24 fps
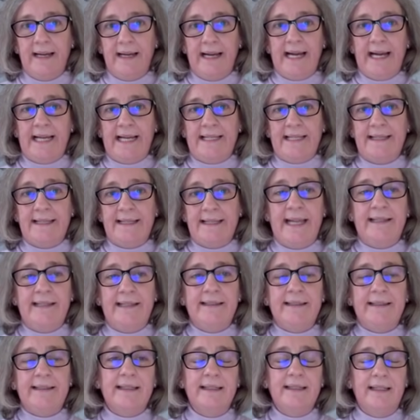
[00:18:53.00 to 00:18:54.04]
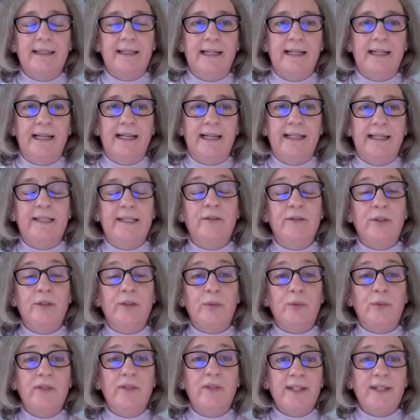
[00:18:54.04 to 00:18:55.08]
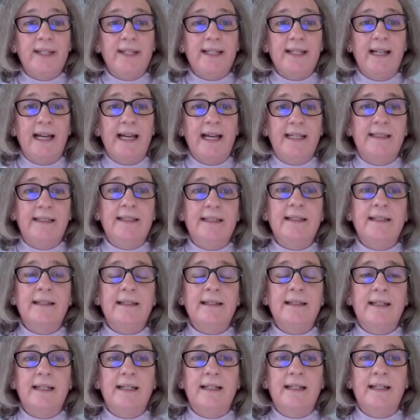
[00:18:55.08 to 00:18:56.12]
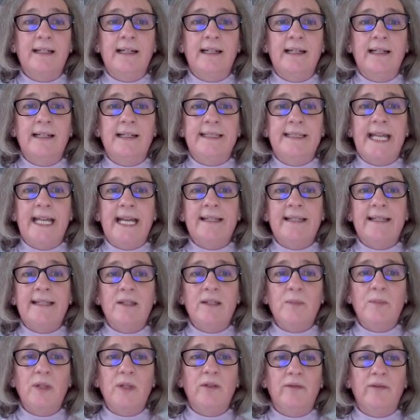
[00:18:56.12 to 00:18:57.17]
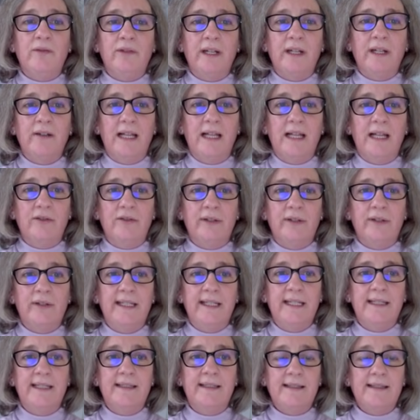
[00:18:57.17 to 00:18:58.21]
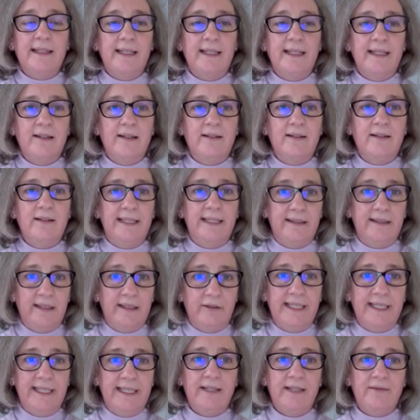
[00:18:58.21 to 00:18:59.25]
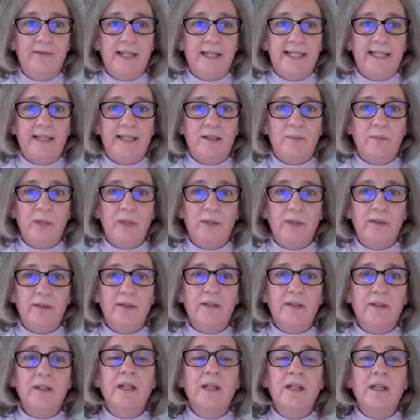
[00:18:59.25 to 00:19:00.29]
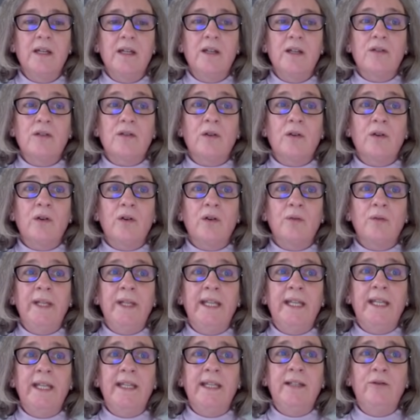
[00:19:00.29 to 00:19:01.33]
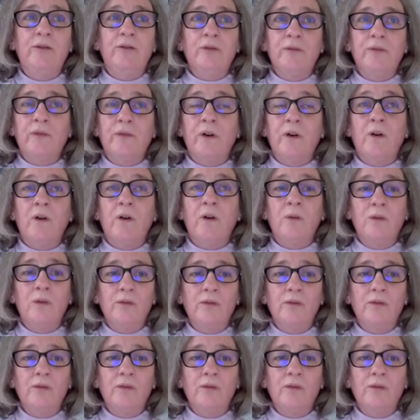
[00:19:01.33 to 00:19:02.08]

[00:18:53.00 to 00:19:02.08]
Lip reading: As said in the previous slide, the assessment of regulatory needs is an iterative assessment. So we do for all